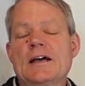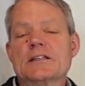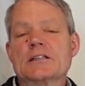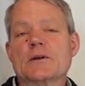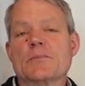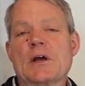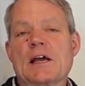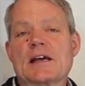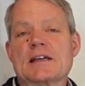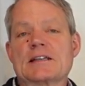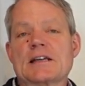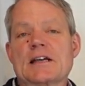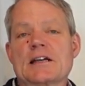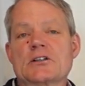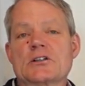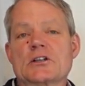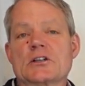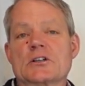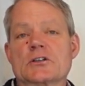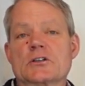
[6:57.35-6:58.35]
to pay
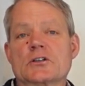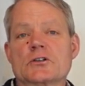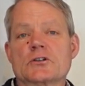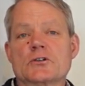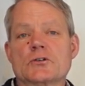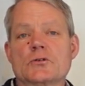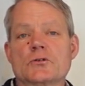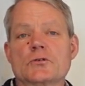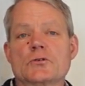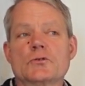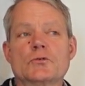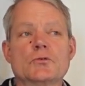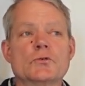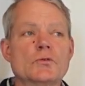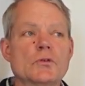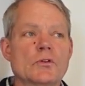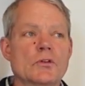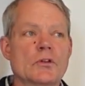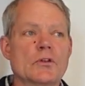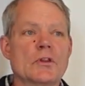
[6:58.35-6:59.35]
attention
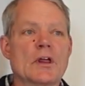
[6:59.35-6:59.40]
to